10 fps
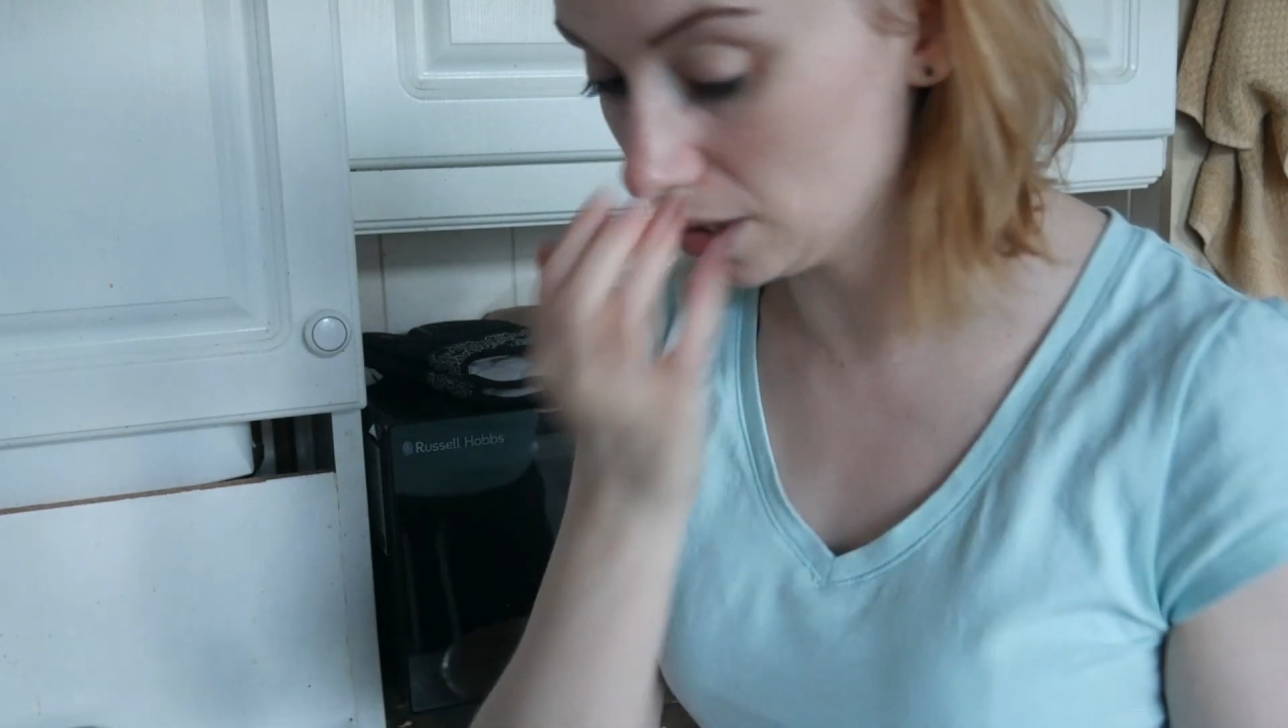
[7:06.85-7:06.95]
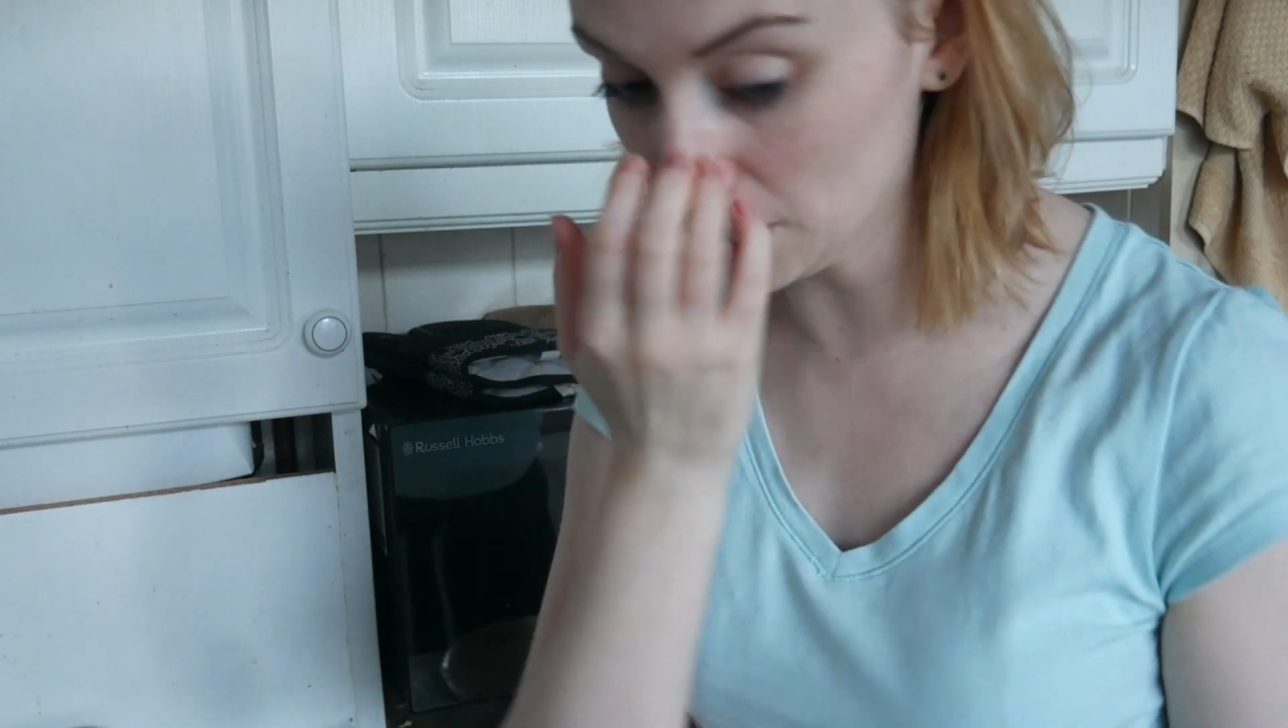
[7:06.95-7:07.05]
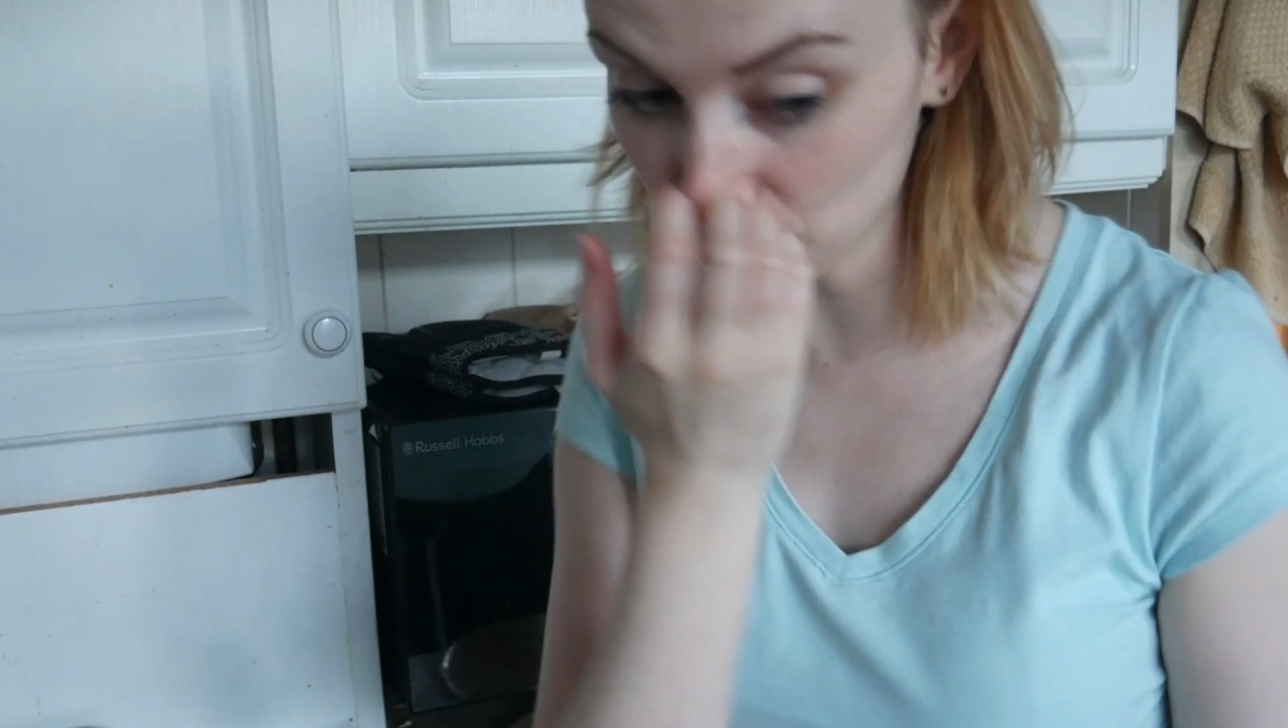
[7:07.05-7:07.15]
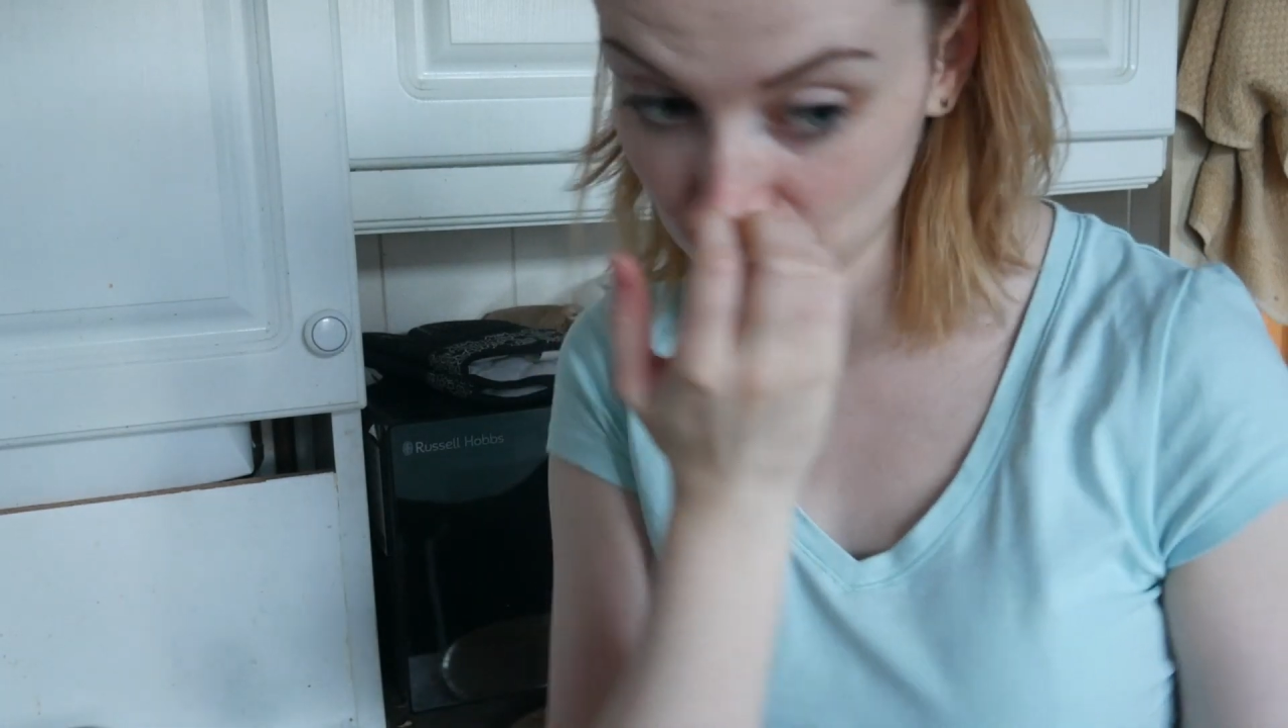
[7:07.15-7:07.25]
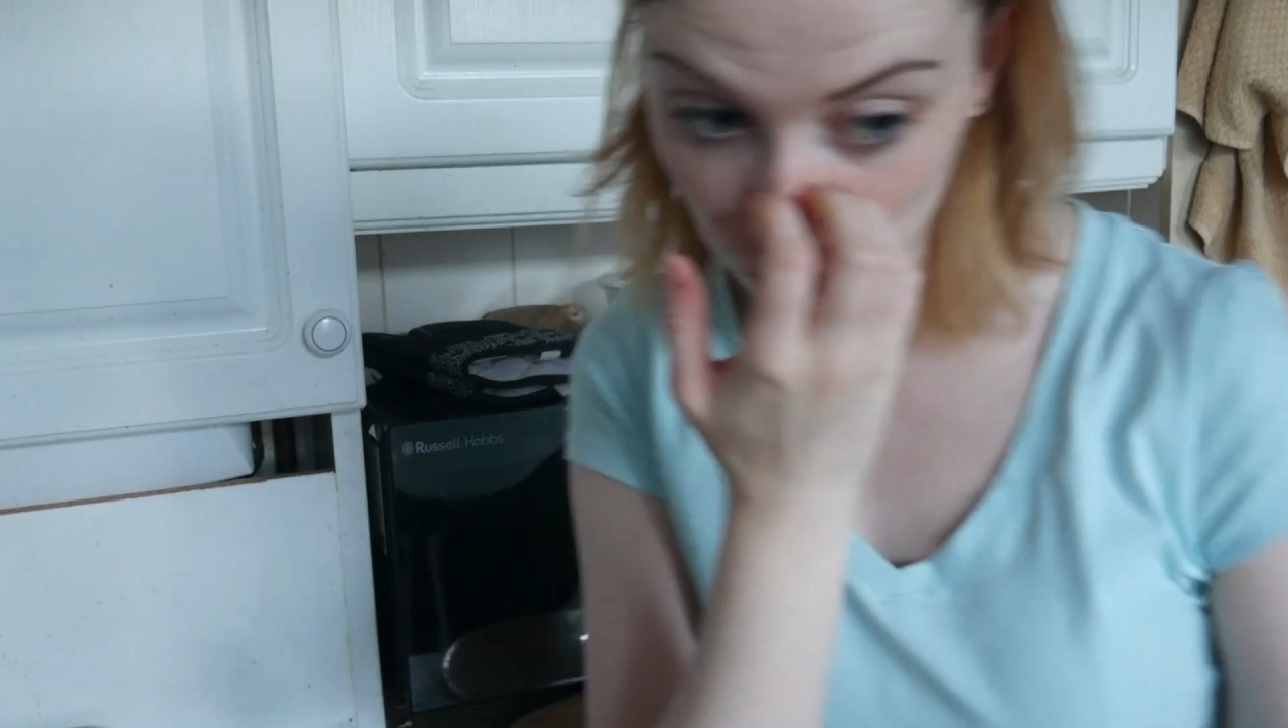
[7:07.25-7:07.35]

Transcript: Now for the